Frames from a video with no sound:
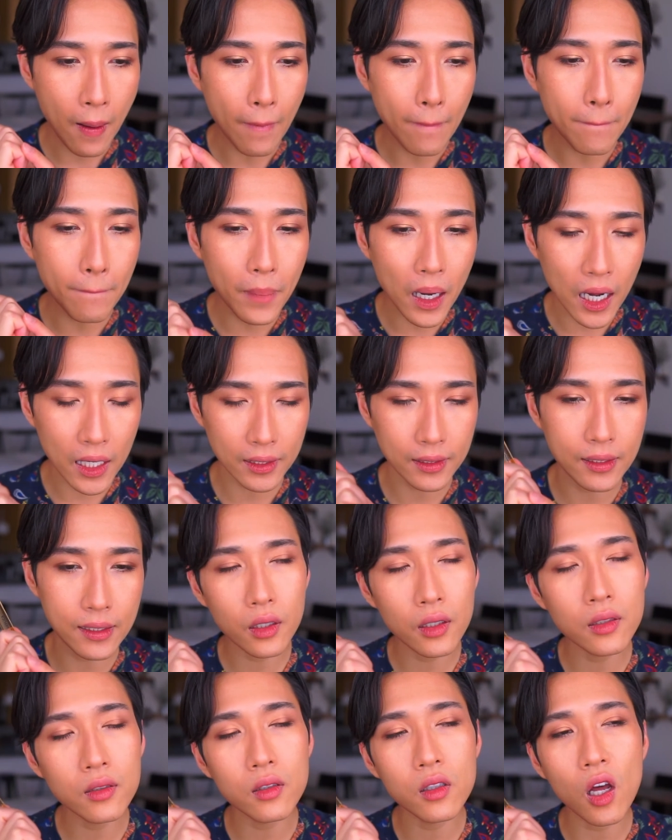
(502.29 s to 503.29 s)
but
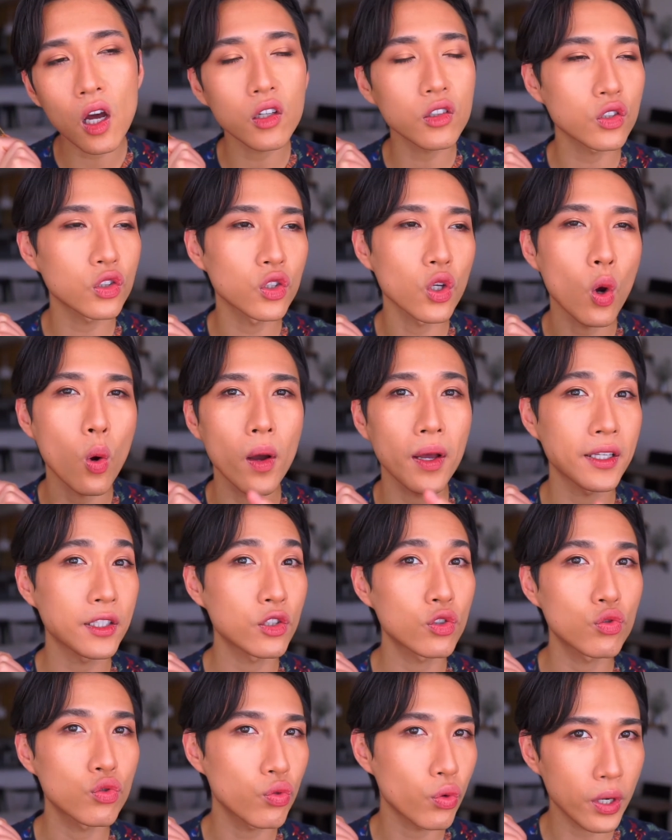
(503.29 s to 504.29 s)
it's not so
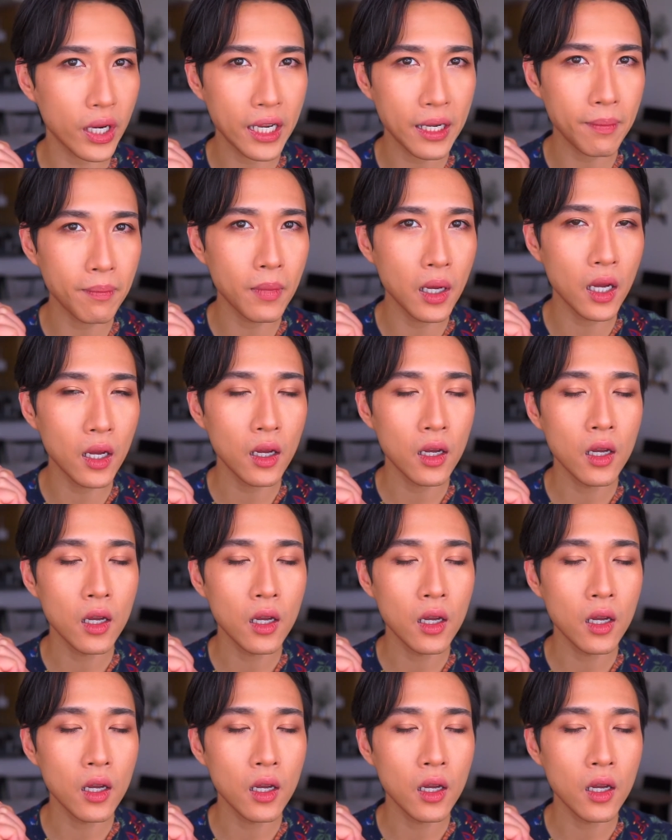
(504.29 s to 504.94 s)
extreme